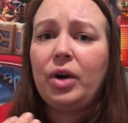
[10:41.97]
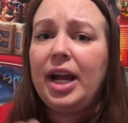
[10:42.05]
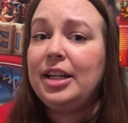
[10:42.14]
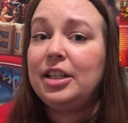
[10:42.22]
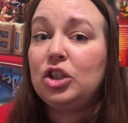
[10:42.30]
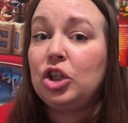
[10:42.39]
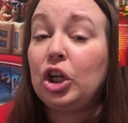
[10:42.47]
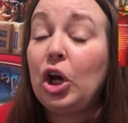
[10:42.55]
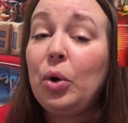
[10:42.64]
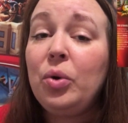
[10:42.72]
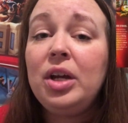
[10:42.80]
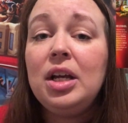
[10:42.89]
or 8-digit
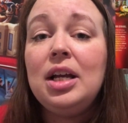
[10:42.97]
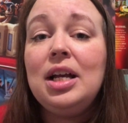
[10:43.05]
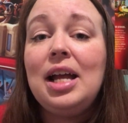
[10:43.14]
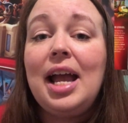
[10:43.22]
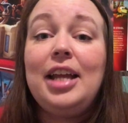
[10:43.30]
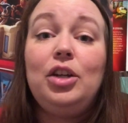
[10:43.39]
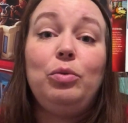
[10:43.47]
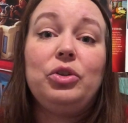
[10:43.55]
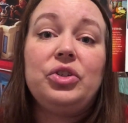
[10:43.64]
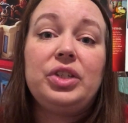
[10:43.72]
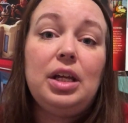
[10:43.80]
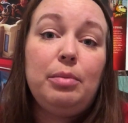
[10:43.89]
code, and you will
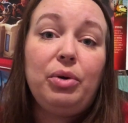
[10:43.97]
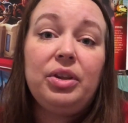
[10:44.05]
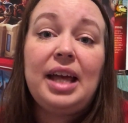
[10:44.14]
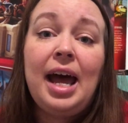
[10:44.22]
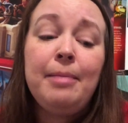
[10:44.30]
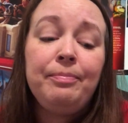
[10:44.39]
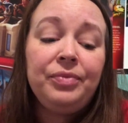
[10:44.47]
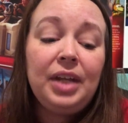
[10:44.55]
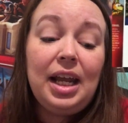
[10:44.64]
just input that.